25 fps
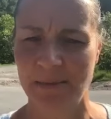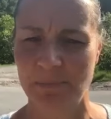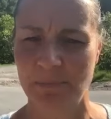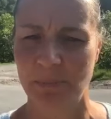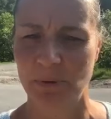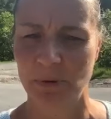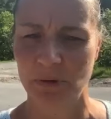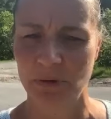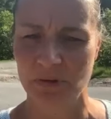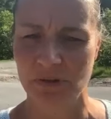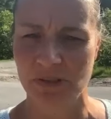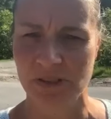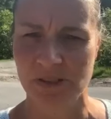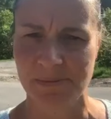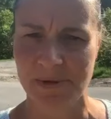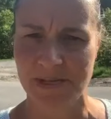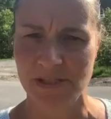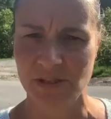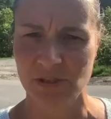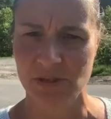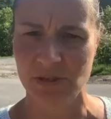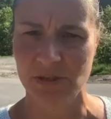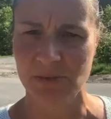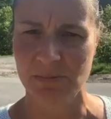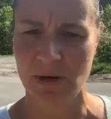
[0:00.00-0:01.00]
burger
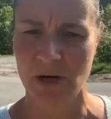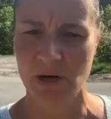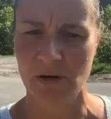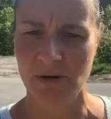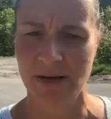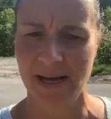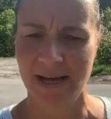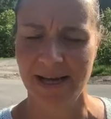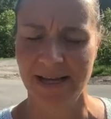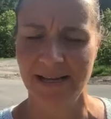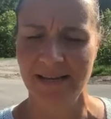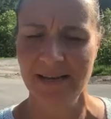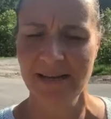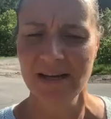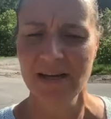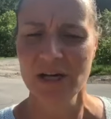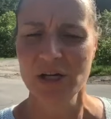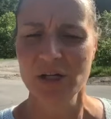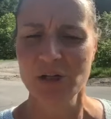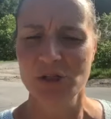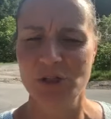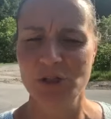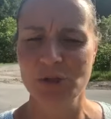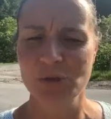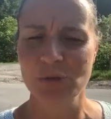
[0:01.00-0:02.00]
special tomorrow night
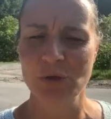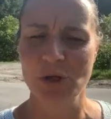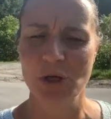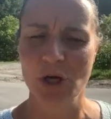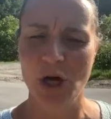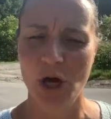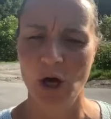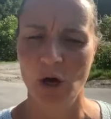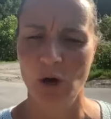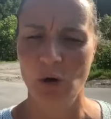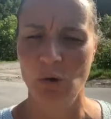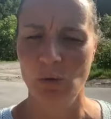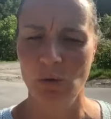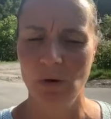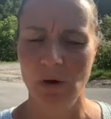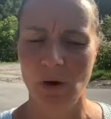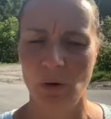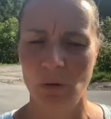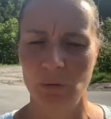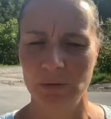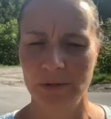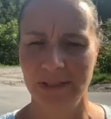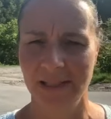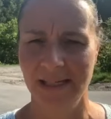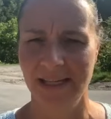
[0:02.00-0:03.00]
go. to go
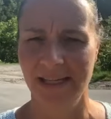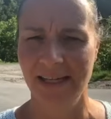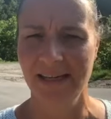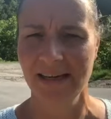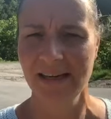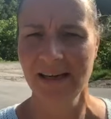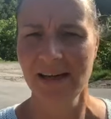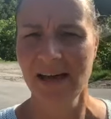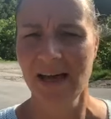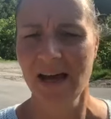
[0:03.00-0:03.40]
only.